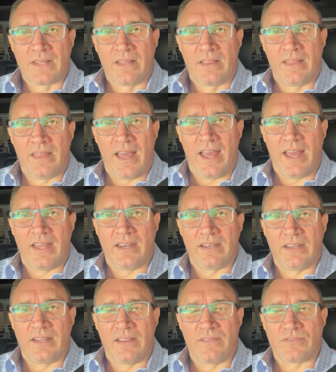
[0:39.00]
that
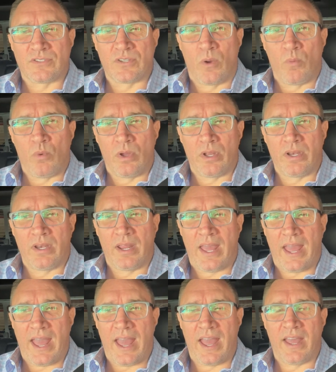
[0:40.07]
if someone
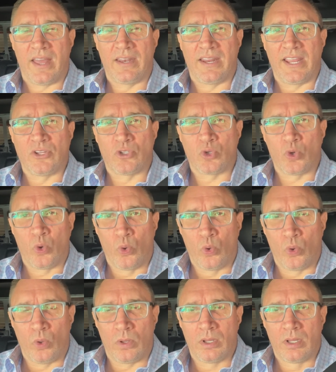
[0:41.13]
had a
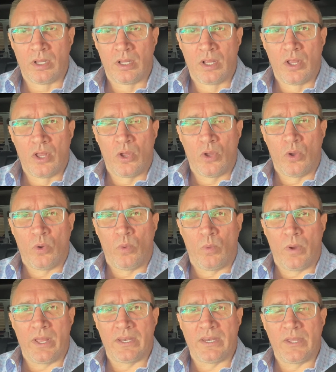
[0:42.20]
tool
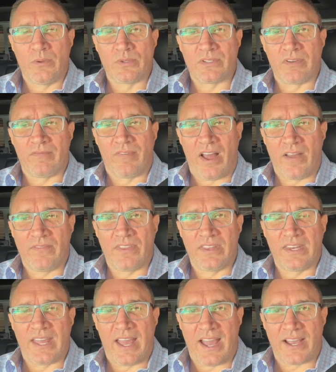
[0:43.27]
when he was involved in
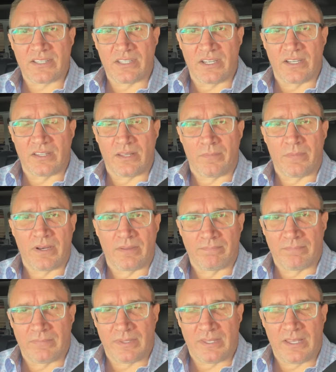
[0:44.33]
the accident, I'm going to
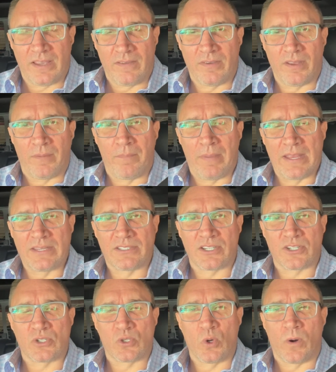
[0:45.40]
give you a basic
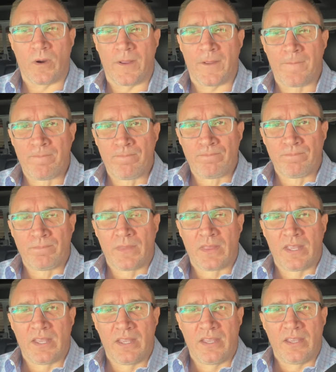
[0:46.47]
story.
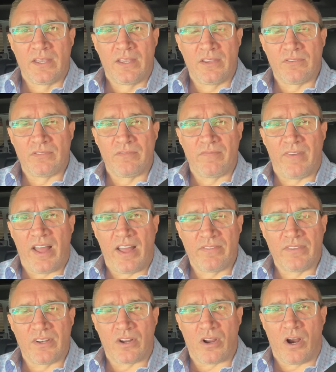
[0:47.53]
He was involved
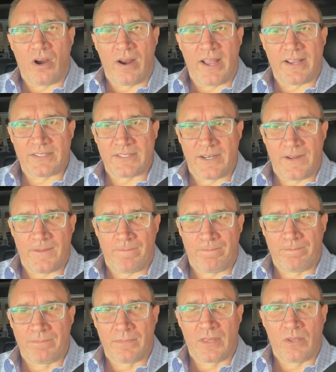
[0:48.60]
in a car accident
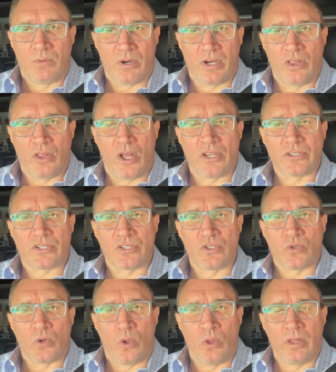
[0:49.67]
where he lost
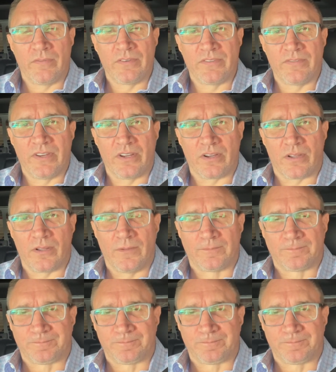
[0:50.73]
control of his vehicle.